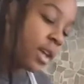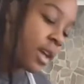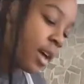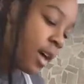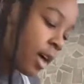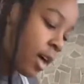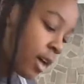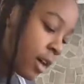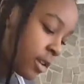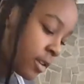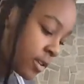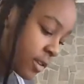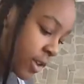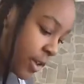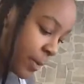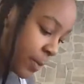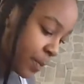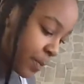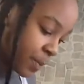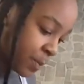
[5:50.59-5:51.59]
Also,
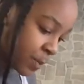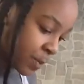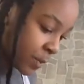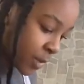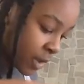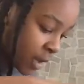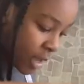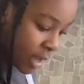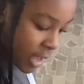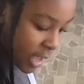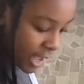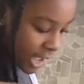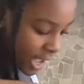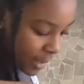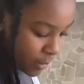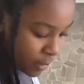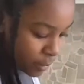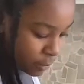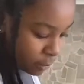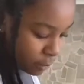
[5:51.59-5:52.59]
I've
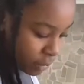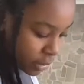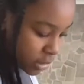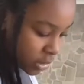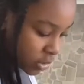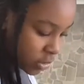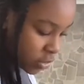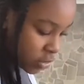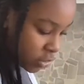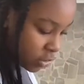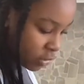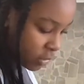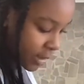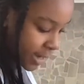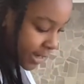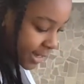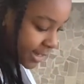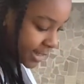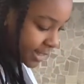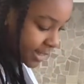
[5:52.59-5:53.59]
been wanting to try
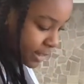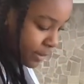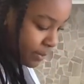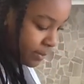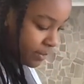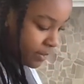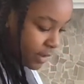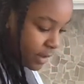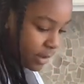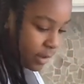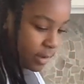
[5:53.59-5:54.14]
something.